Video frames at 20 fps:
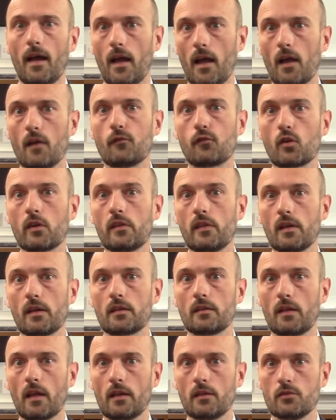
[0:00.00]

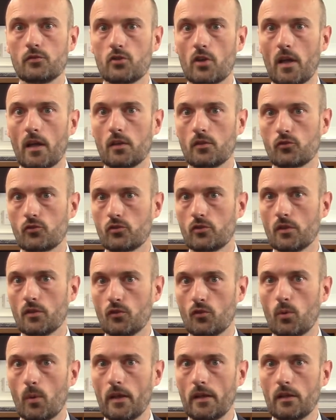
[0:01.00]
Everything then changed in
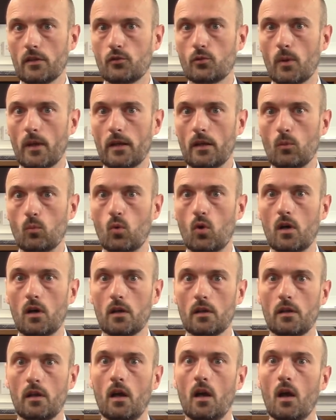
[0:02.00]

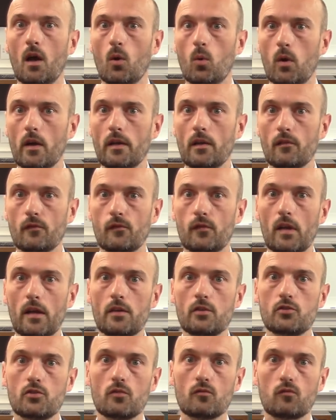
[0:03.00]
2021 when
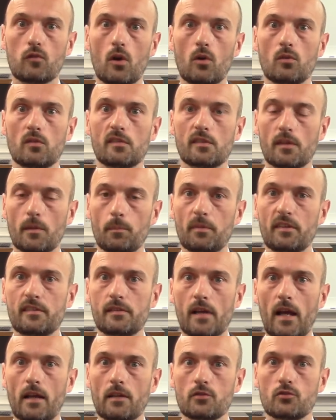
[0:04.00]
inflation rose
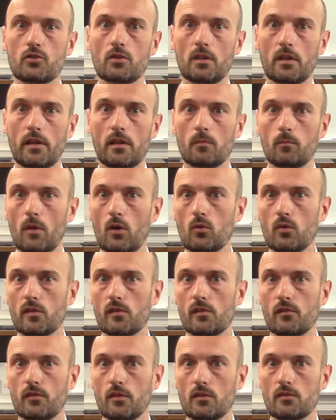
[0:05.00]
substantially in
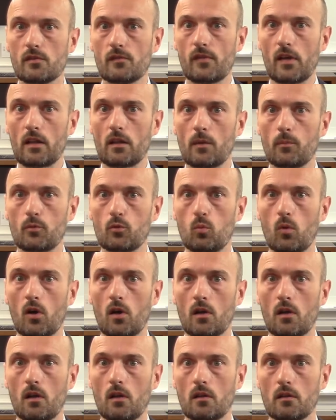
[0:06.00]
most of the developed
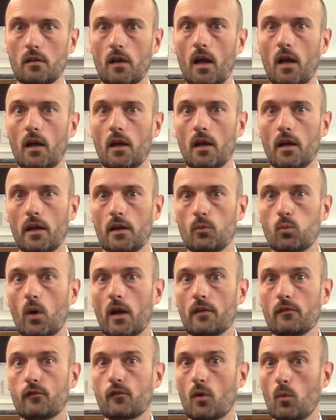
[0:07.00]
world. It
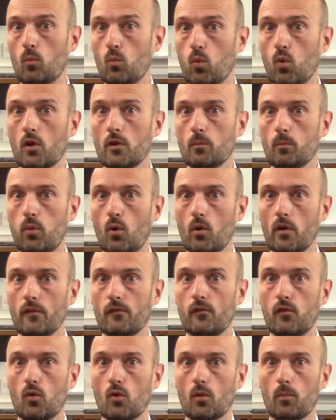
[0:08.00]
went from
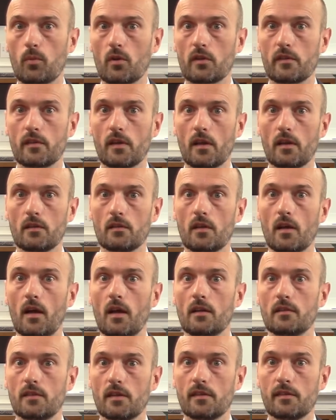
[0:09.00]
1.4%
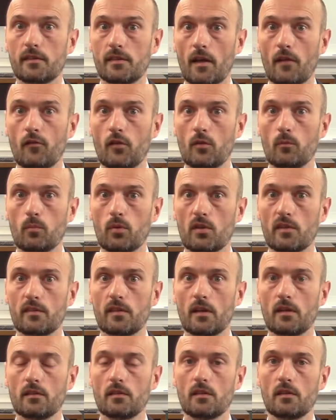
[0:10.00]
to
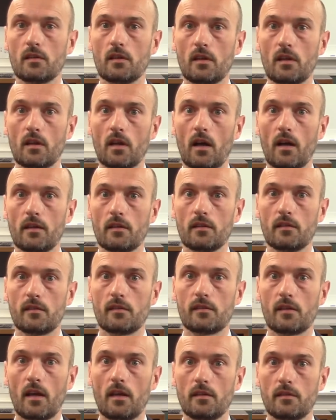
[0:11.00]
7% in the United
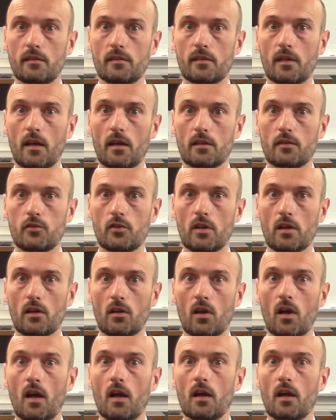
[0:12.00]
States that year,